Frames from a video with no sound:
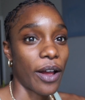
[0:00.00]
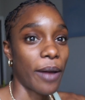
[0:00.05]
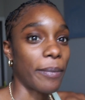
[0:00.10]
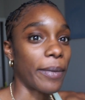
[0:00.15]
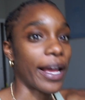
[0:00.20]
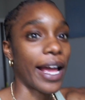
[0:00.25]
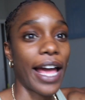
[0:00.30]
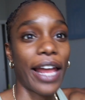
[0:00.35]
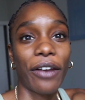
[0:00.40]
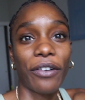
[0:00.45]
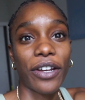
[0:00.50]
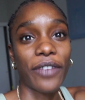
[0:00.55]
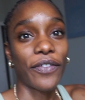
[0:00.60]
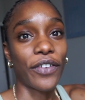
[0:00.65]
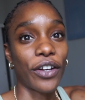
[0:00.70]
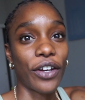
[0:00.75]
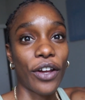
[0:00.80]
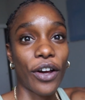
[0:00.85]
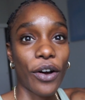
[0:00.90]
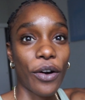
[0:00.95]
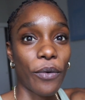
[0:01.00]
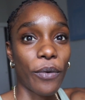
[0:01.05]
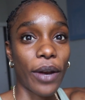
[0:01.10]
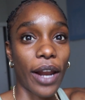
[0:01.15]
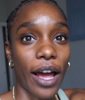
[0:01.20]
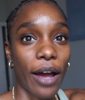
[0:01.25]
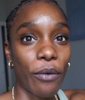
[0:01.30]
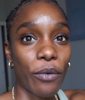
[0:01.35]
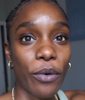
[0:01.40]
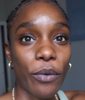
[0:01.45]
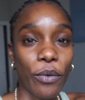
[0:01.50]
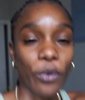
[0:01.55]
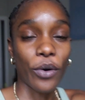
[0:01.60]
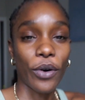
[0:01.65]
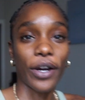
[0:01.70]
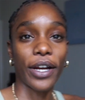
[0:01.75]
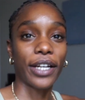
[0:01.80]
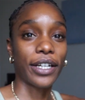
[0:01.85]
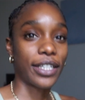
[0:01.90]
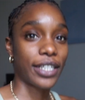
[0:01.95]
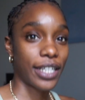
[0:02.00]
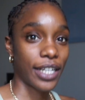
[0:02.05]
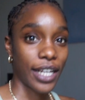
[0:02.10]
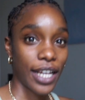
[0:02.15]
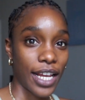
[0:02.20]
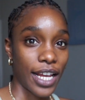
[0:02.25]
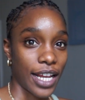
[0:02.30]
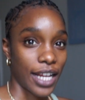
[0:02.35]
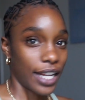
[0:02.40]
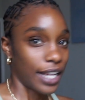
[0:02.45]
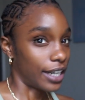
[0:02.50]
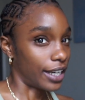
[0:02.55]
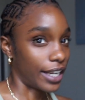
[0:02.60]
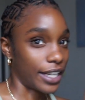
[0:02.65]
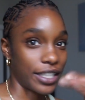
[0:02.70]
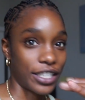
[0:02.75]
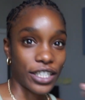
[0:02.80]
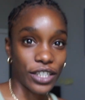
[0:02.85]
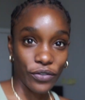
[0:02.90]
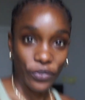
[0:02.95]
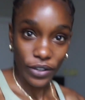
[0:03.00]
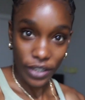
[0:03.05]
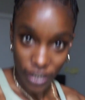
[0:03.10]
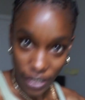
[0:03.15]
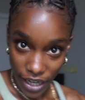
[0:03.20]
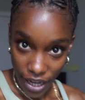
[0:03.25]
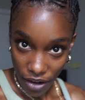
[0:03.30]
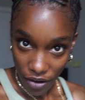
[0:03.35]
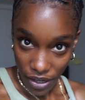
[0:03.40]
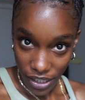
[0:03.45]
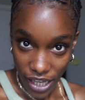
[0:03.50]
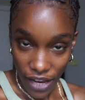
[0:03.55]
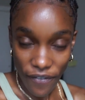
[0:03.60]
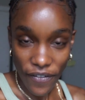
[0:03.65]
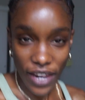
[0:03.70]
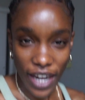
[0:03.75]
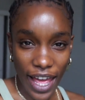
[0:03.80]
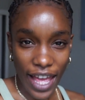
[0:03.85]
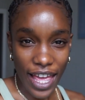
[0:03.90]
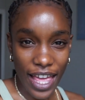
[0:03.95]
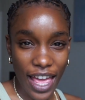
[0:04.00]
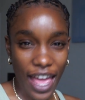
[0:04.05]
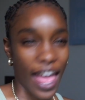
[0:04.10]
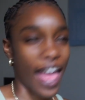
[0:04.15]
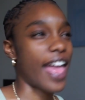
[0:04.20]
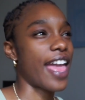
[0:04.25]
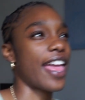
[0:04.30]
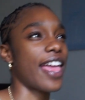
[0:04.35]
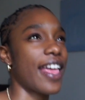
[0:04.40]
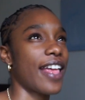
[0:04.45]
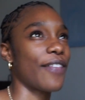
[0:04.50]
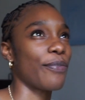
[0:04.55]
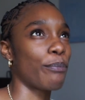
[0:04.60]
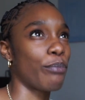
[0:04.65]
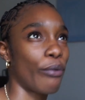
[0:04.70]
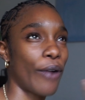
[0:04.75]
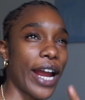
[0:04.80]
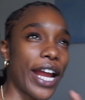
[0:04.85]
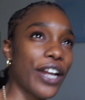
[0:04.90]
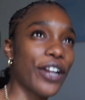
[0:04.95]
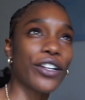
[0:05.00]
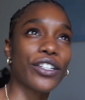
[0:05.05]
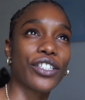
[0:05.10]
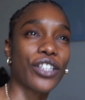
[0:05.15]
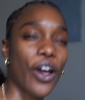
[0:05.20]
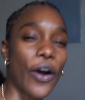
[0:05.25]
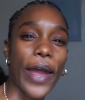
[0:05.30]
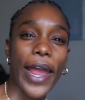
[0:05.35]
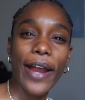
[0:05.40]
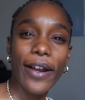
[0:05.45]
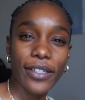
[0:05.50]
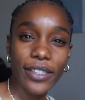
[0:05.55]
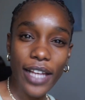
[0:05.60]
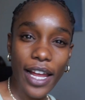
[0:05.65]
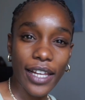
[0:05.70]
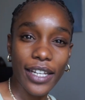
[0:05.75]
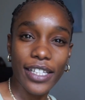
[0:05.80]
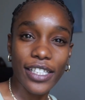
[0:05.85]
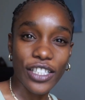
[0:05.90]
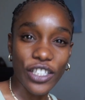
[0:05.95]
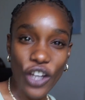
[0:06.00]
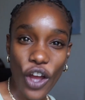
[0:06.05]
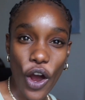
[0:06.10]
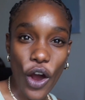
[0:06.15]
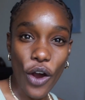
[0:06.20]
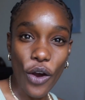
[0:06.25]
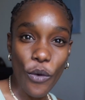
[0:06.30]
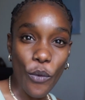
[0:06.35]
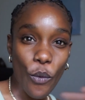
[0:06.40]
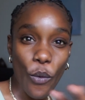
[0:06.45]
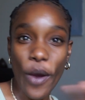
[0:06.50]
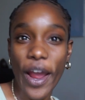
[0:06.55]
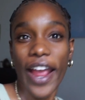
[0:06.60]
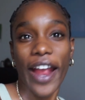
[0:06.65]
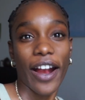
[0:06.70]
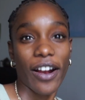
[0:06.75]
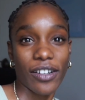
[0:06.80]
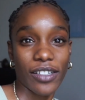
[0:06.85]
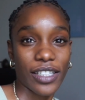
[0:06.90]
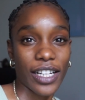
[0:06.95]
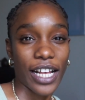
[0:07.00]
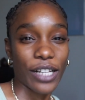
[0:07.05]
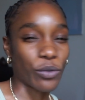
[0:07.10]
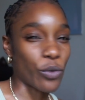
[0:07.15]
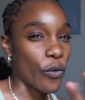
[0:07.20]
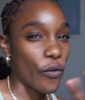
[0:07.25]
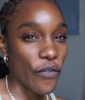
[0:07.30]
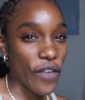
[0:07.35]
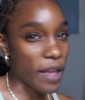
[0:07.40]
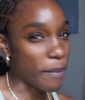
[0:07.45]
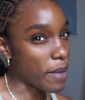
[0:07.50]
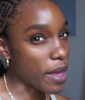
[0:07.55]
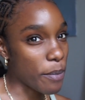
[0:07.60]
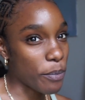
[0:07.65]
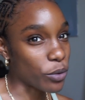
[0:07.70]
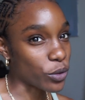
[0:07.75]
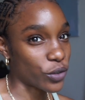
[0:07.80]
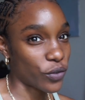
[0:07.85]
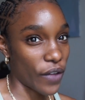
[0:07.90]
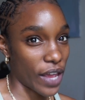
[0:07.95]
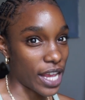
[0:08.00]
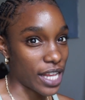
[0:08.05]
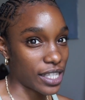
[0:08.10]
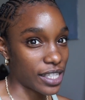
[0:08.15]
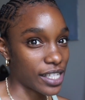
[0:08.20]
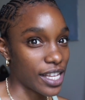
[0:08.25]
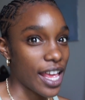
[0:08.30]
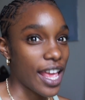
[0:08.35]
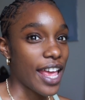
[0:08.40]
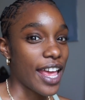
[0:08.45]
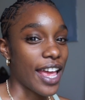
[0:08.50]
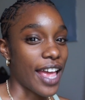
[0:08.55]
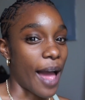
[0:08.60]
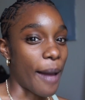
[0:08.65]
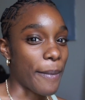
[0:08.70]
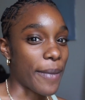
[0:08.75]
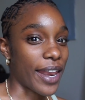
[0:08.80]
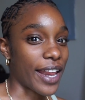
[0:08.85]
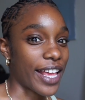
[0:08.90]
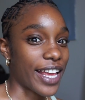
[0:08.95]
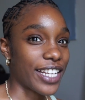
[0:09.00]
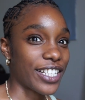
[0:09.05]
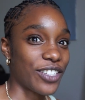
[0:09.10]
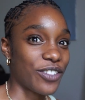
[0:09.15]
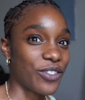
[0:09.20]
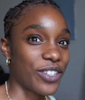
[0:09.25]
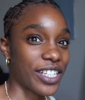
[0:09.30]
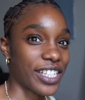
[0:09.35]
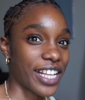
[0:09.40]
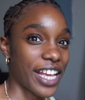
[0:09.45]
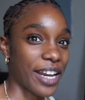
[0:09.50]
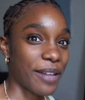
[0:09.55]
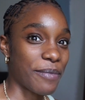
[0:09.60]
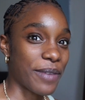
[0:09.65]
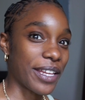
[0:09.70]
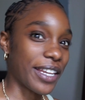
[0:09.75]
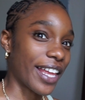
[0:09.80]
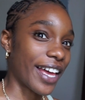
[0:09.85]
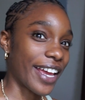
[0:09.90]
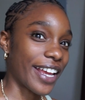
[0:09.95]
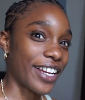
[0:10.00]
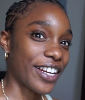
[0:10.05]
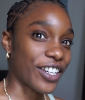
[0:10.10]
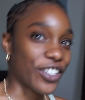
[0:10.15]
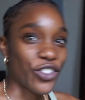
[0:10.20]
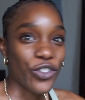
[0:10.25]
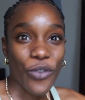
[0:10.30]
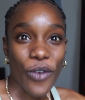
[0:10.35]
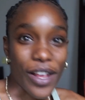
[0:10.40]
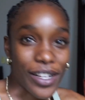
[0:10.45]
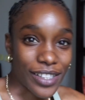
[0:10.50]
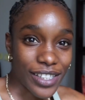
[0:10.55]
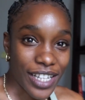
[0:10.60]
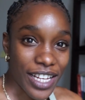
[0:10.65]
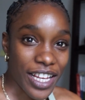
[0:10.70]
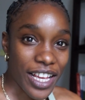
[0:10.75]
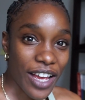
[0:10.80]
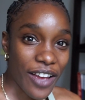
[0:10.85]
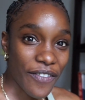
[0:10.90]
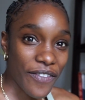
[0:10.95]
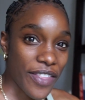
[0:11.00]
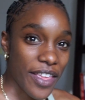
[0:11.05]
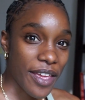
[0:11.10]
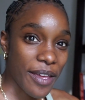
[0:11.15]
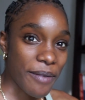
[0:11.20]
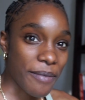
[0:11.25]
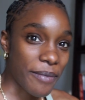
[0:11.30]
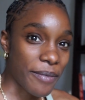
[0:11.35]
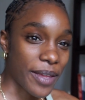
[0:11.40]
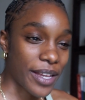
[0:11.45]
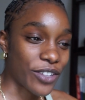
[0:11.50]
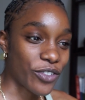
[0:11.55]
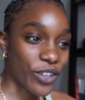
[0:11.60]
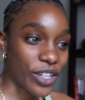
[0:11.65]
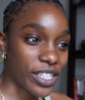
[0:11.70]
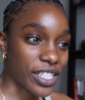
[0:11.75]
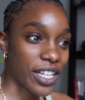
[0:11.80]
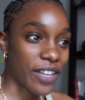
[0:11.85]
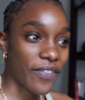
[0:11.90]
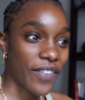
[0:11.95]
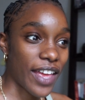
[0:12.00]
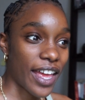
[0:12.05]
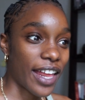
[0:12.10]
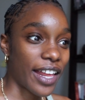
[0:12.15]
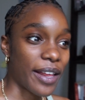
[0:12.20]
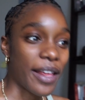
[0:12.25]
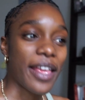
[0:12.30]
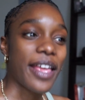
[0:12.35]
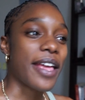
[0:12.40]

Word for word: I'm like, I don't even know what I would want. Like, just freestyle. Because I feel like braiders know, hairstylists know what hairstyles will fit people's face. I mean, I guess you just got to be like trusting of them and trusting of that.